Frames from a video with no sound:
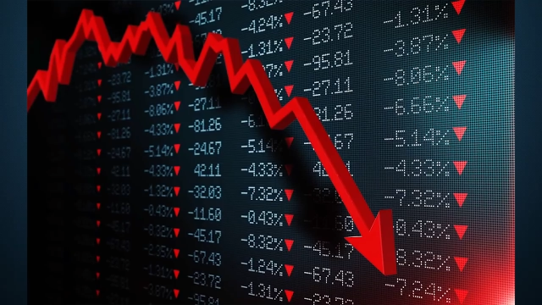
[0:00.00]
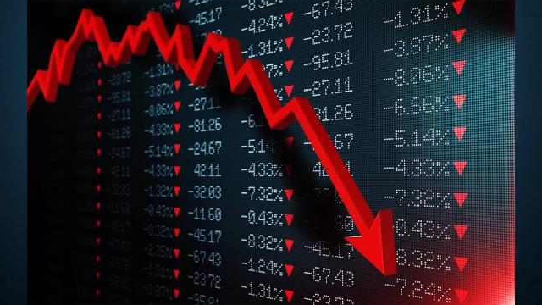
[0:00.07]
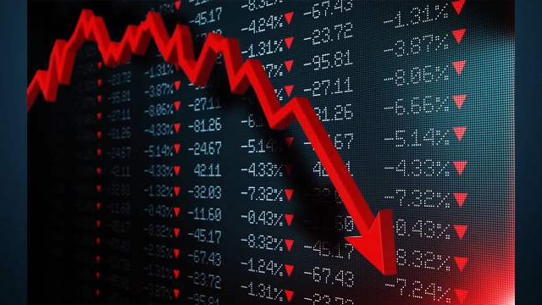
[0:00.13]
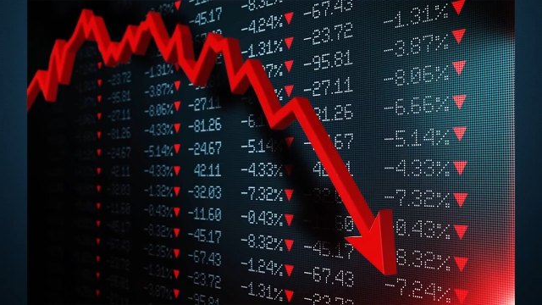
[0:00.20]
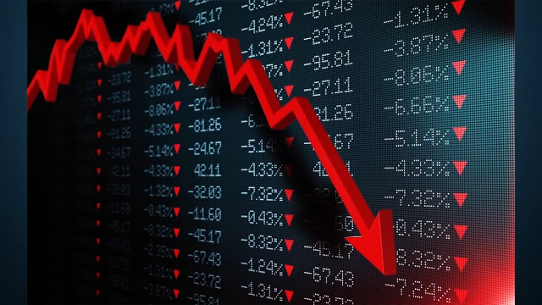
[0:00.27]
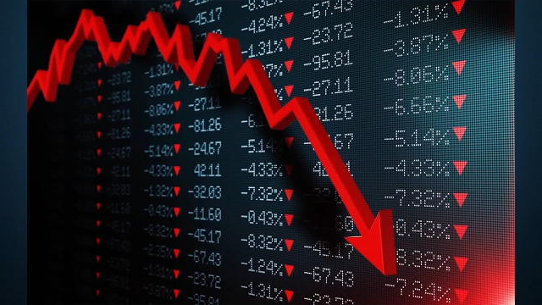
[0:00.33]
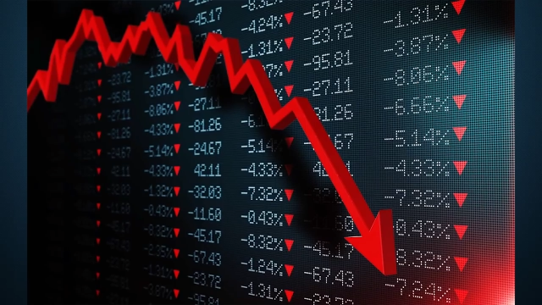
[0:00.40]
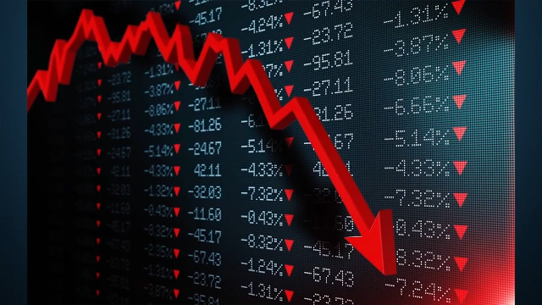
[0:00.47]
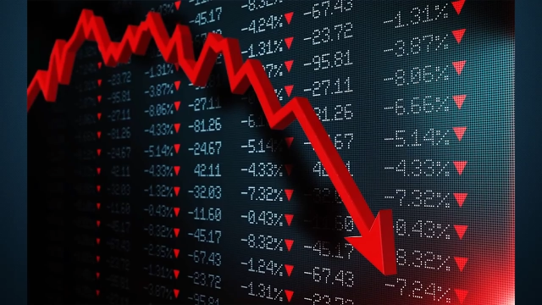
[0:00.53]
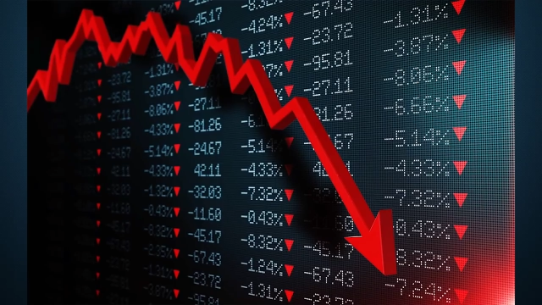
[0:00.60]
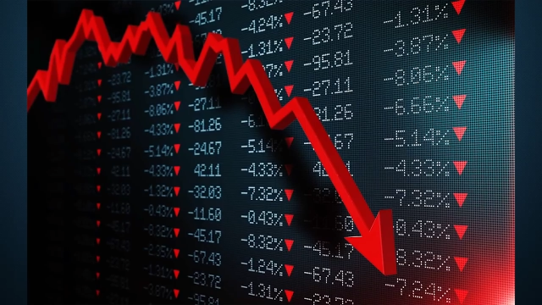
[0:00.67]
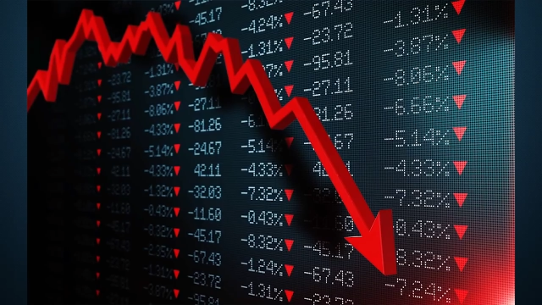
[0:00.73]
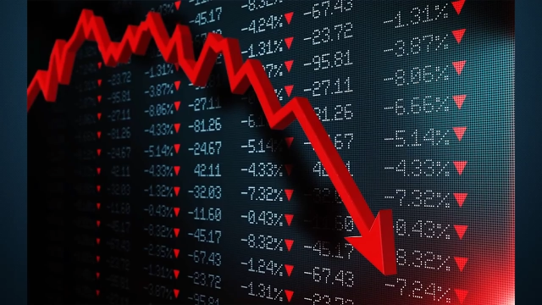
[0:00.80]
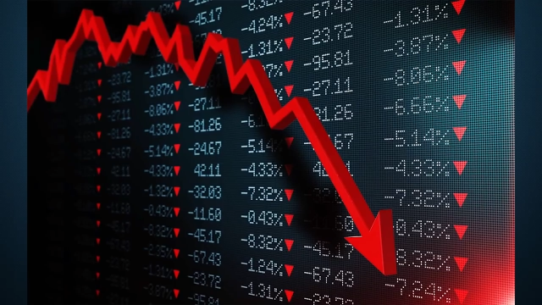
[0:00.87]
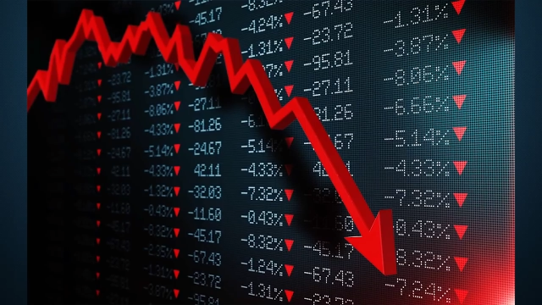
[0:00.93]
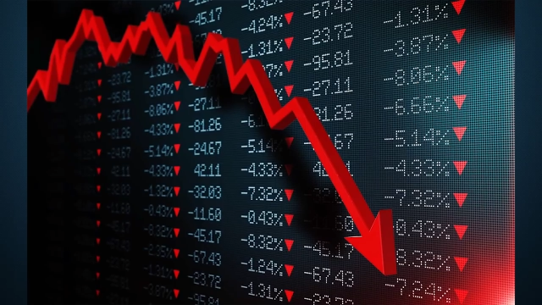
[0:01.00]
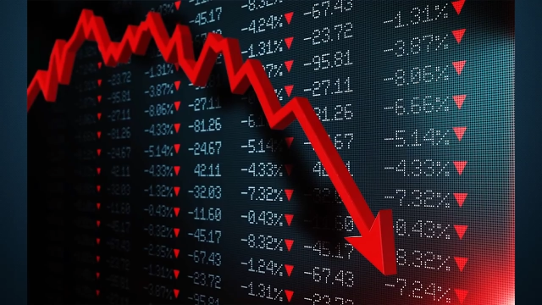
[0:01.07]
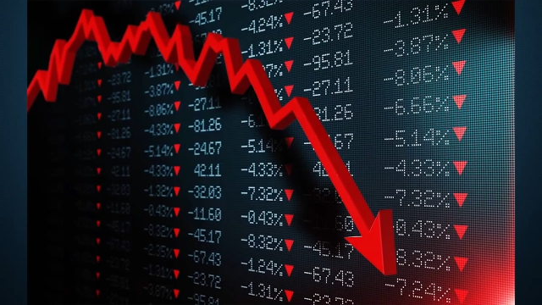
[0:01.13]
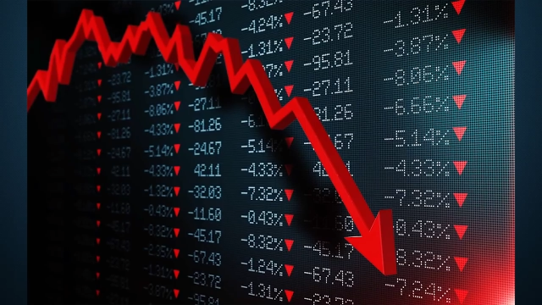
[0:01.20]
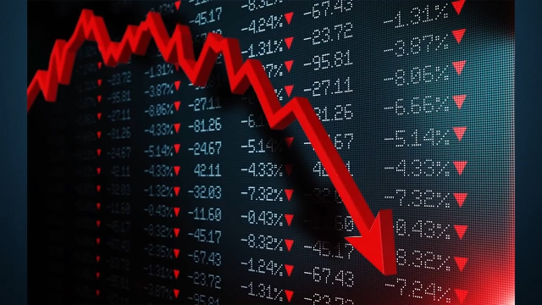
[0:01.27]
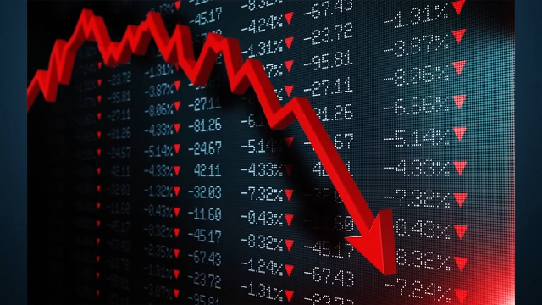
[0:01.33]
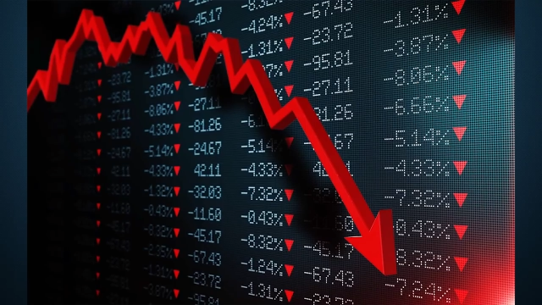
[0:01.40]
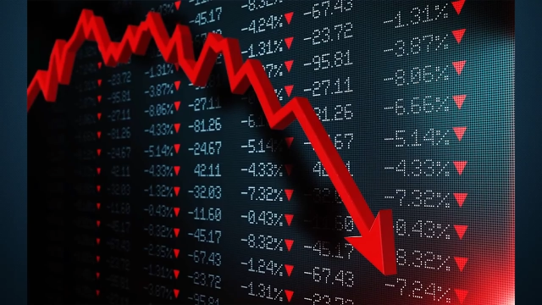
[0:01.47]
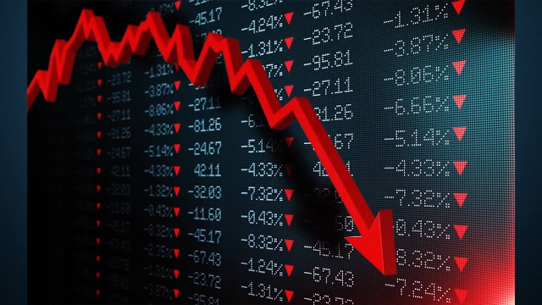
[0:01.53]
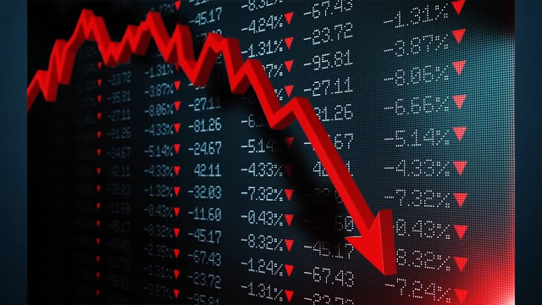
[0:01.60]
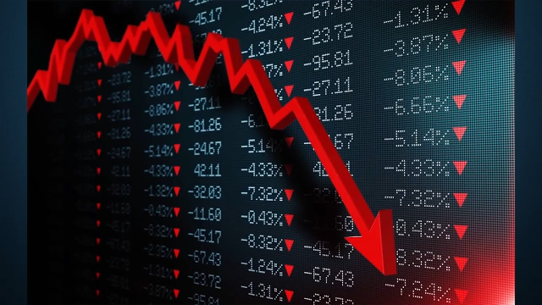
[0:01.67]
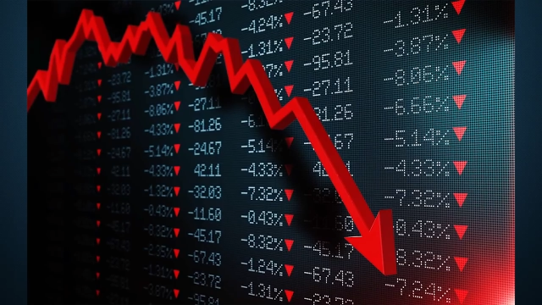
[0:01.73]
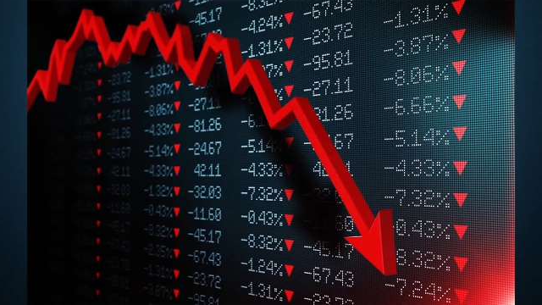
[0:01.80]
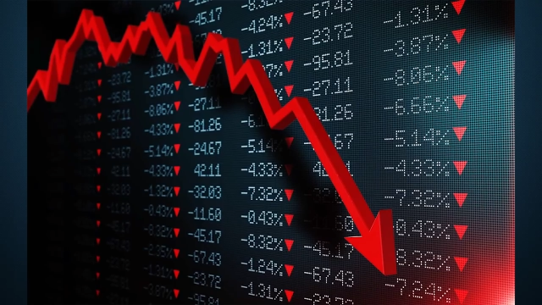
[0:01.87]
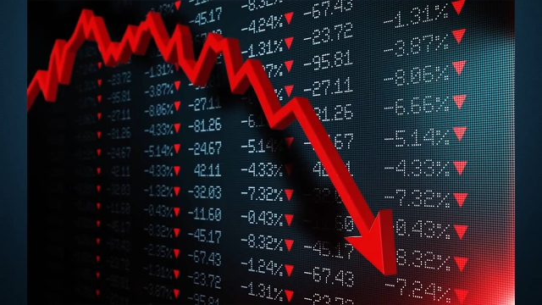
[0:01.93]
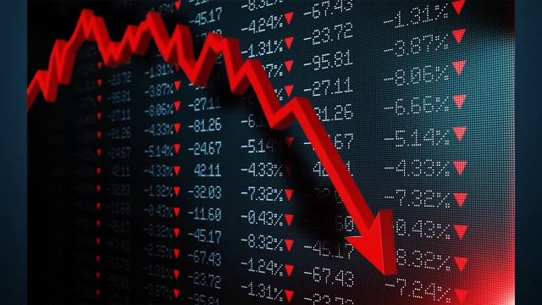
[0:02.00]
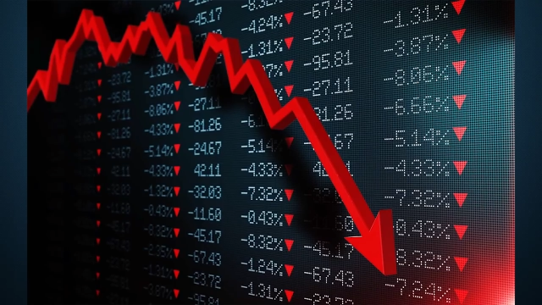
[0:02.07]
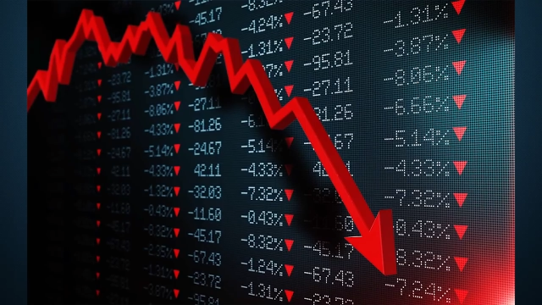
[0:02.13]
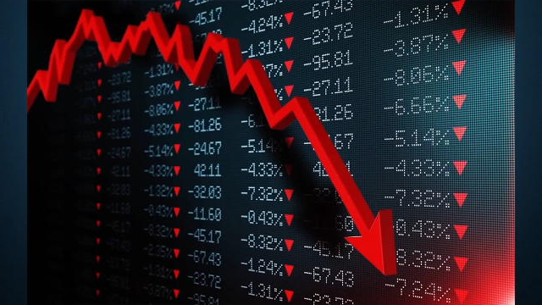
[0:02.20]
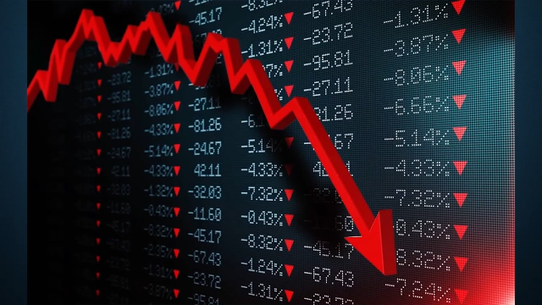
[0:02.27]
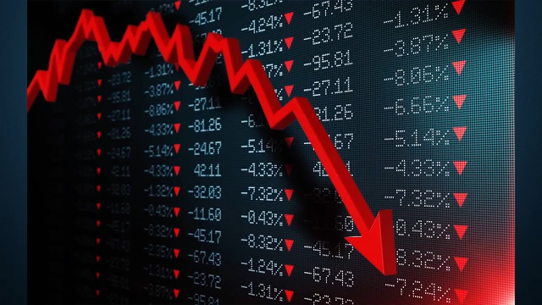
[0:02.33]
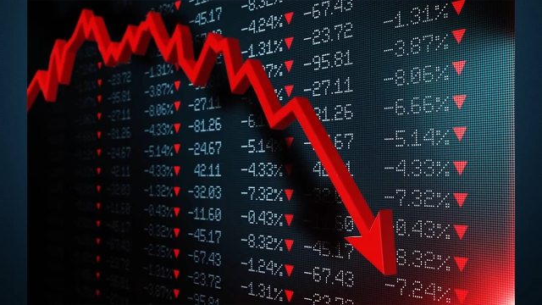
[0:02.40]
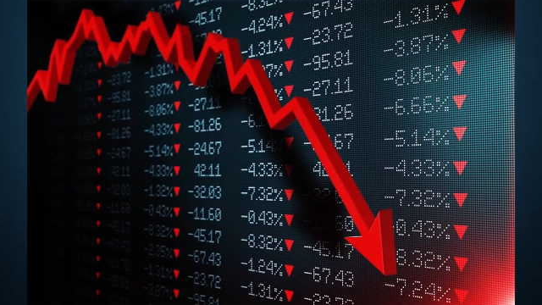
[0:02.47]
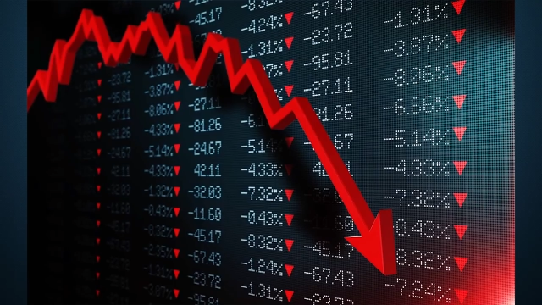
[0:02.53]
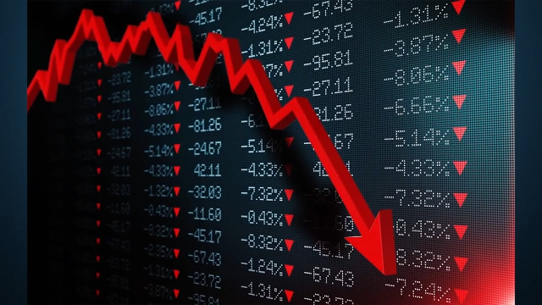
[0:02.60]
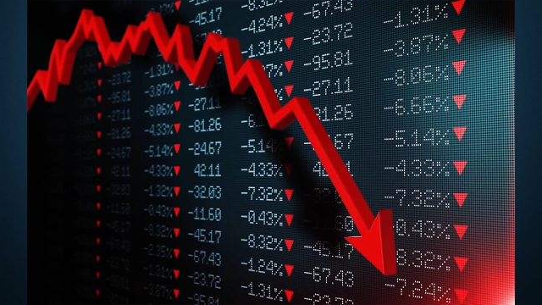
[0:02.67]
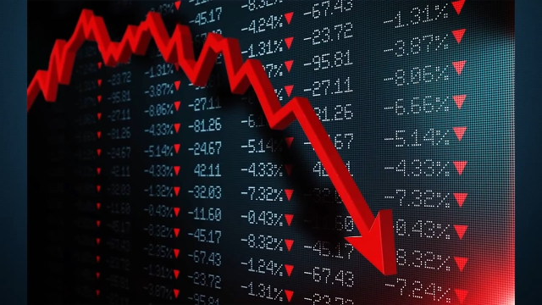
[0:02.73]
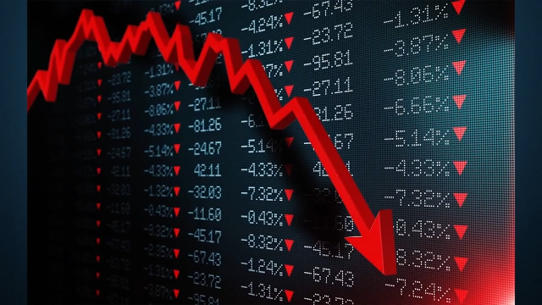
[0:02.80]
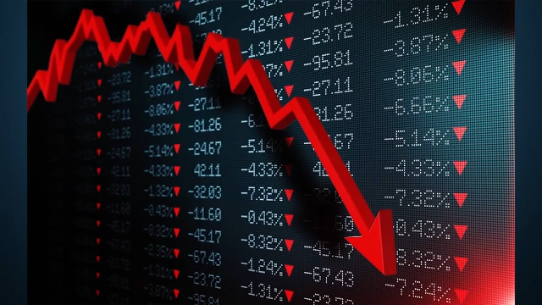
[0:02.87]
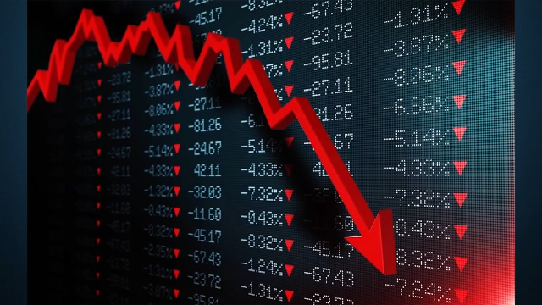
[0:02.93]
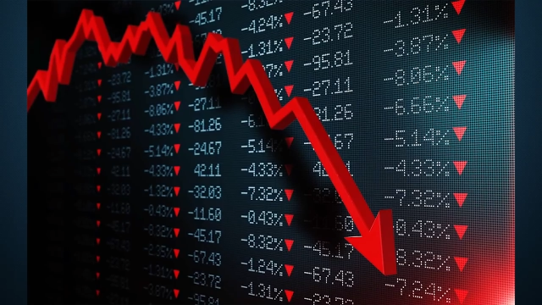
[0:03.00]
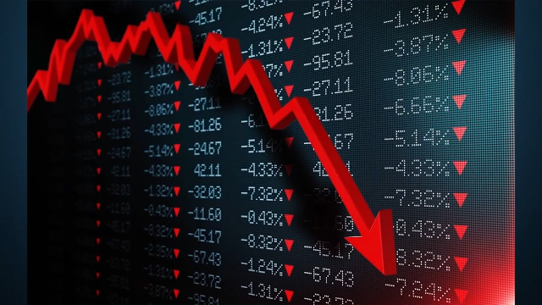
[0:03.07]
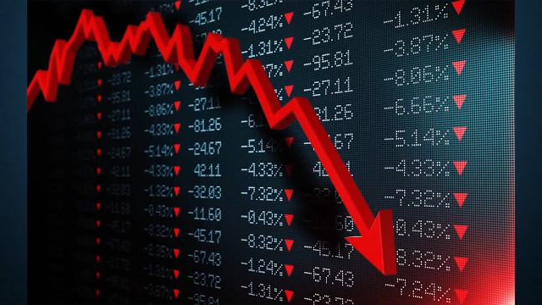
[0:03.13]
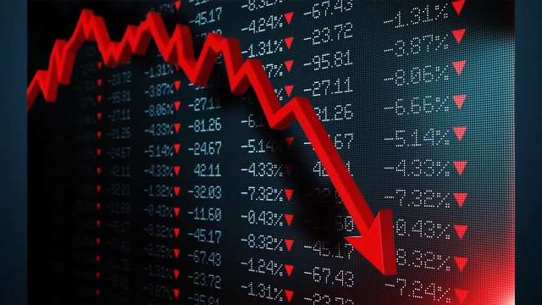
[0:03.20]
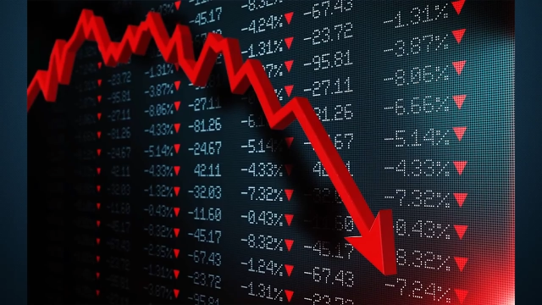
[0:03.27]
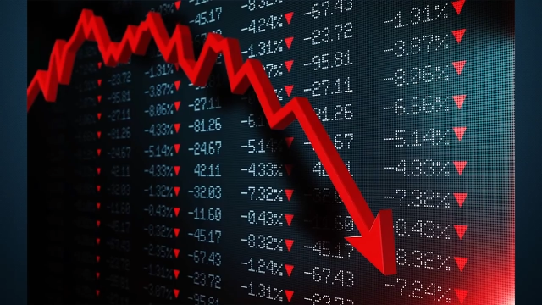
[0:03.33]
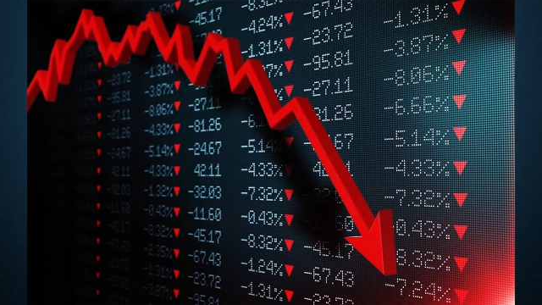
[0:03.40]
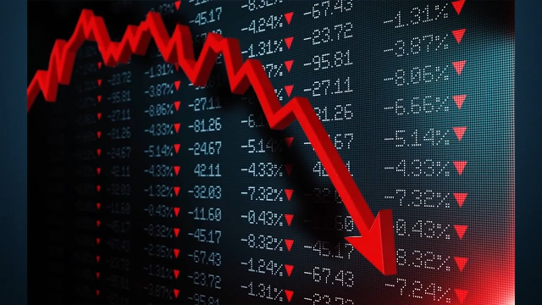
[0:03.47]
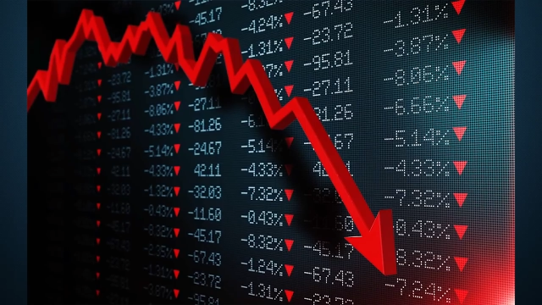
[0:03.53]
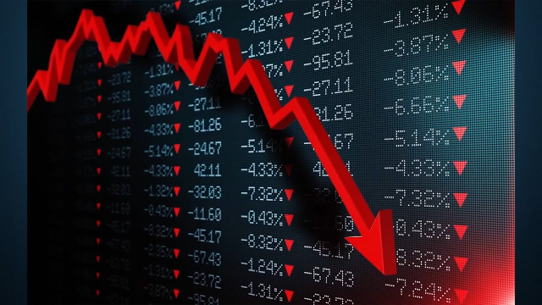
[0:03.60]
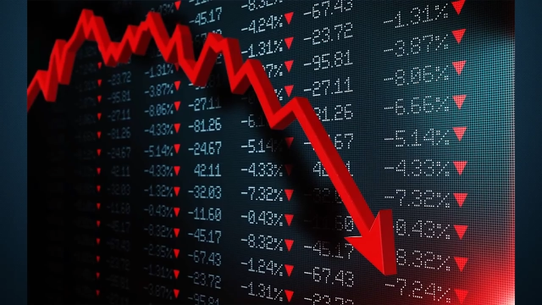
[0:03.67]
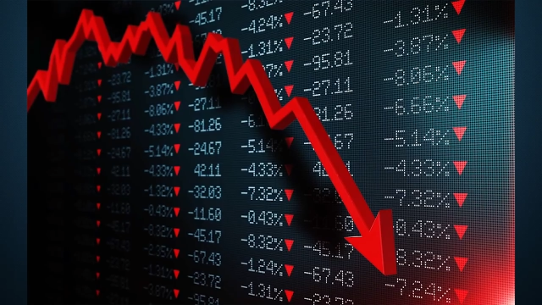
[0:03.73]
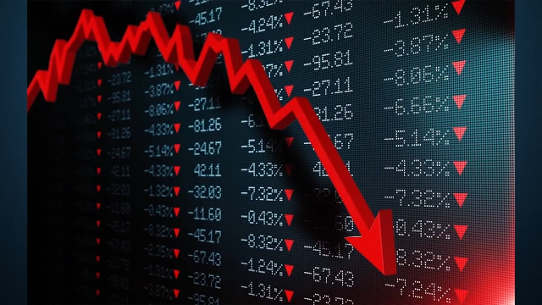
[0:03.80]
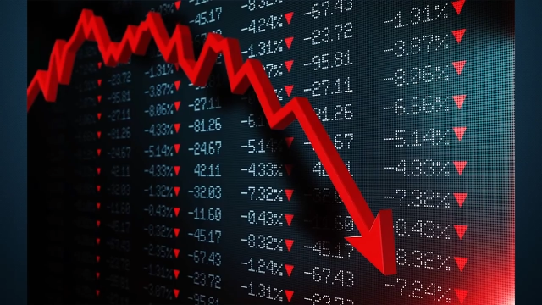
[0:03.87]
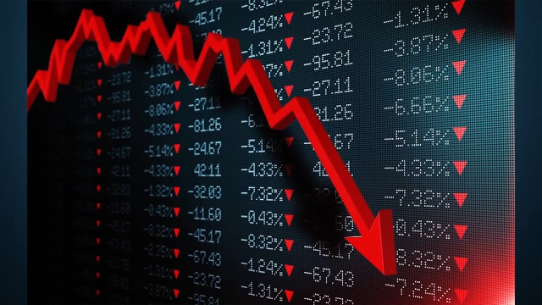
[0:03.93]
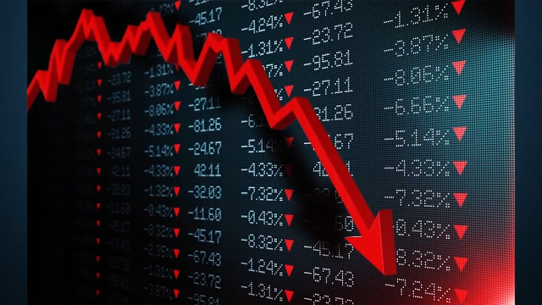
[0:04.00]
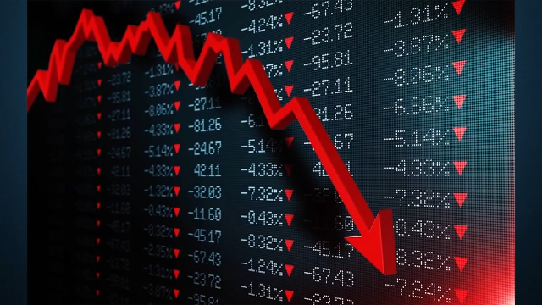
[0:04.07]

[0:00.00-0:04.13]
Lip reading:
Nobody's mouth can be seen.